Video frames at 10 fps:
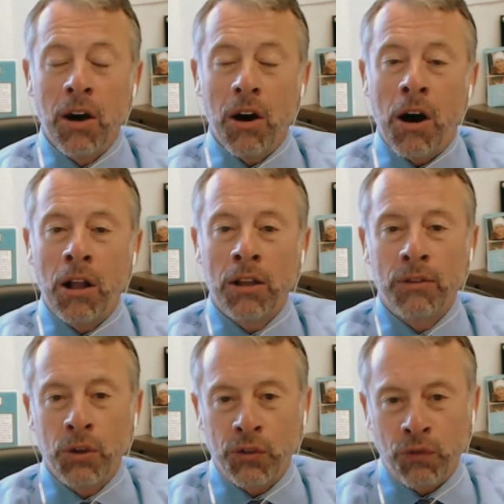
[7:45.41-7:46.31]
all of
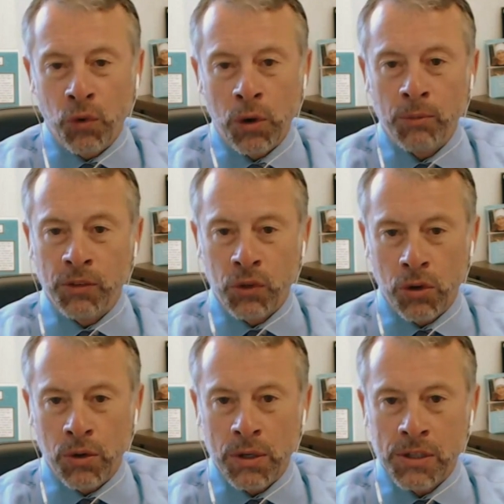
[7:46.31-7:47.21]
those forms of
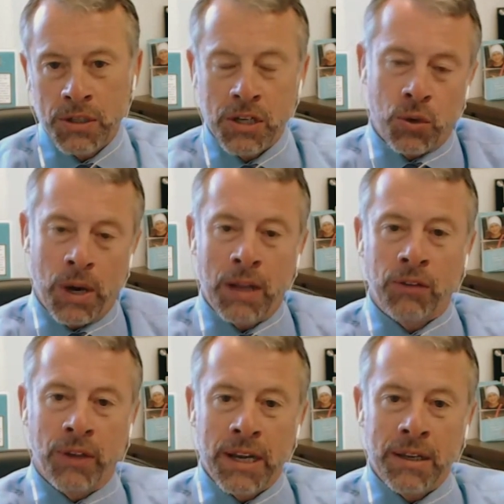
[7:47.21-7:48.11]
currency
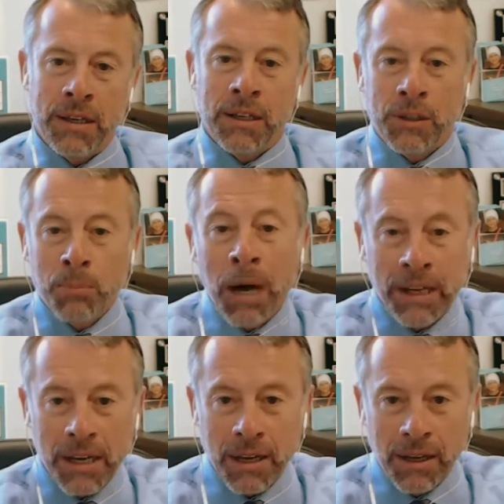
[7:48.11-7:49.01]
translate into money,